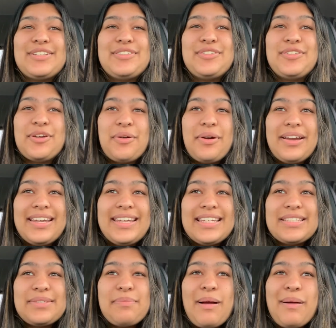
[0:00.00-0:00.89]
New York
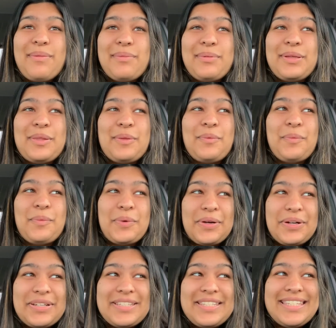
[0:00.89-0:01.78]
is probably the
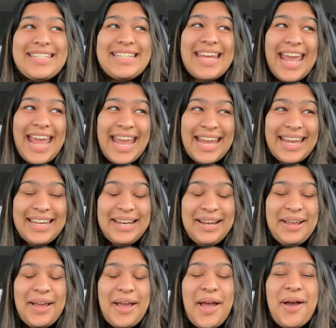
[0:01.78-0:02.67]
worst state
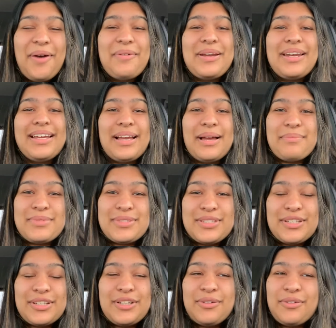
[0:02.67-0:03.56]
when it
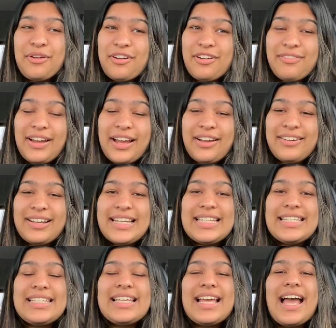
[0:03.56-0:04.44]
comes to
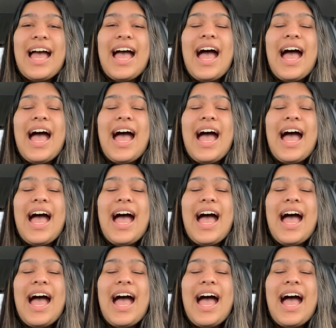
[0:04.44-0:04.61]
coronavirus.